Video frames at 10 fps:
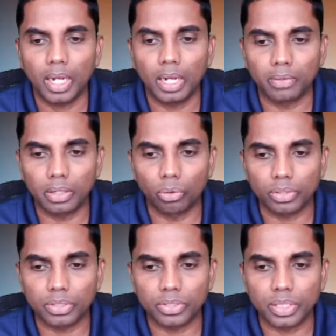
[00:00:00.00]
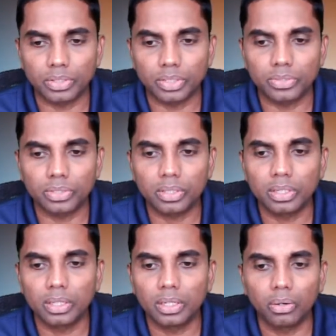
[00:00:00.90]
Our
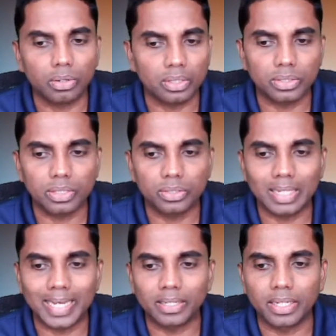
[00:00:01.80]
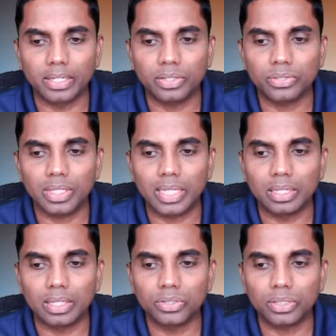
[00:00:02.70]
organization engages
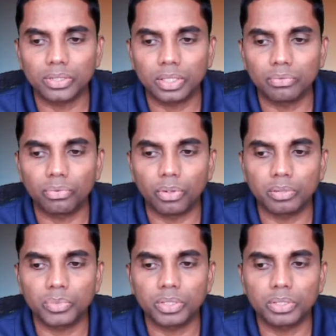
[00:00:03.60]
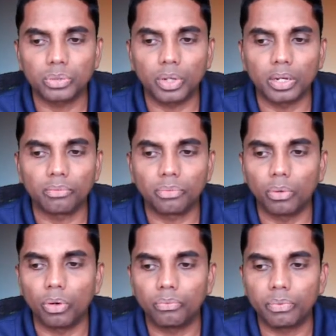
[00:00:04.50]
in discussion forums to
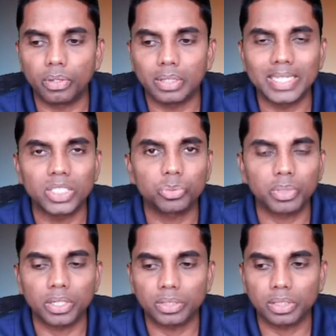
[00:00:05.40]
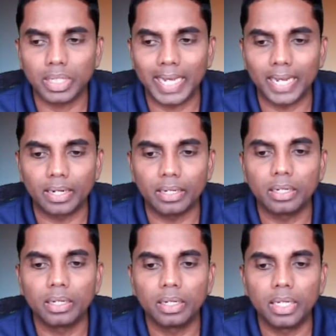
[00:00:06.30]
offer inspiration and
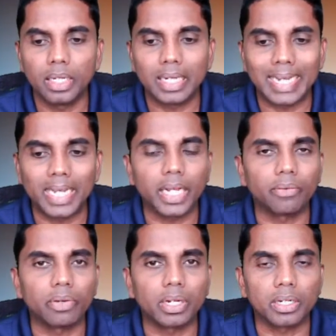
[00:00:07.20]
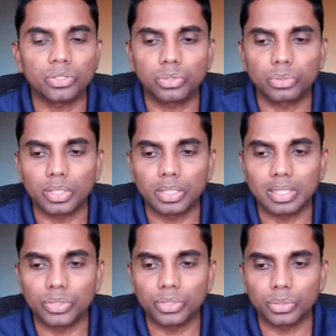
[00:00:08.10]
create awareness to the
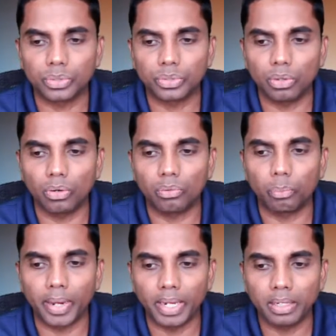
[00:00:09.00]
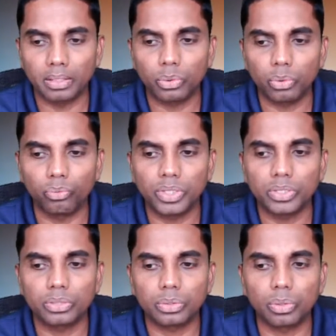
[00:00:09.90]
issues of men who
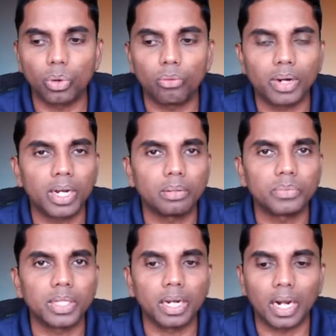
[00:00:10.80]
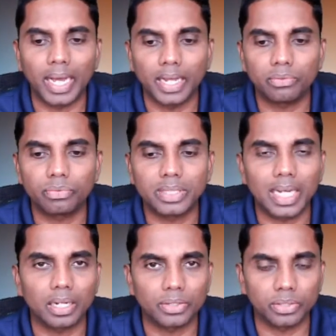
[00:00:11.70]
wish to overcome their life
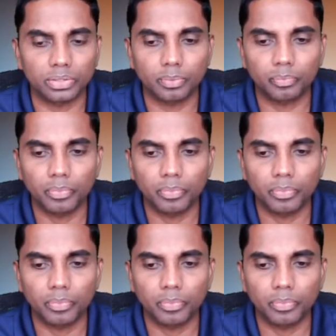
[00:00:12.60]
challenges.